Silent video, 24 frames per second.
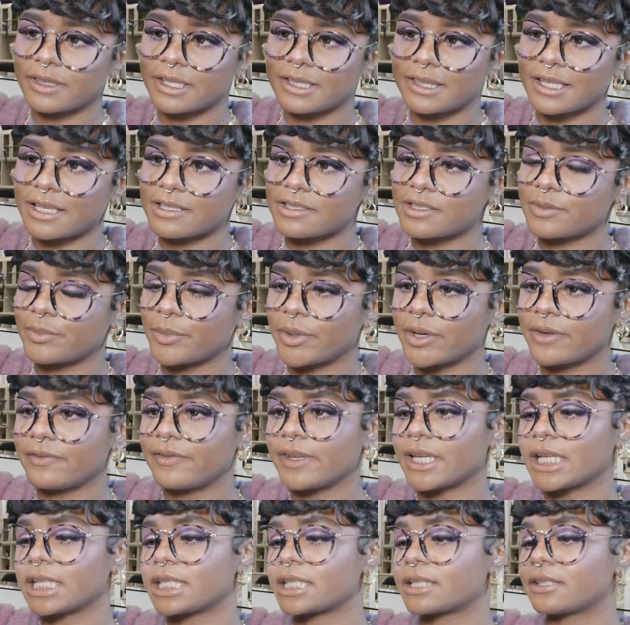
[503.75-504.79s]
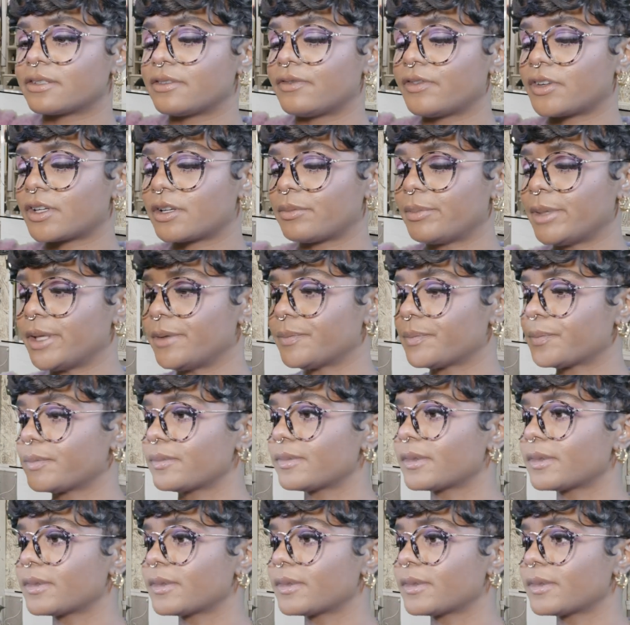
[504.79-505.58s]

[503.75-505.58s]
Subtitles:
then that's perfect for me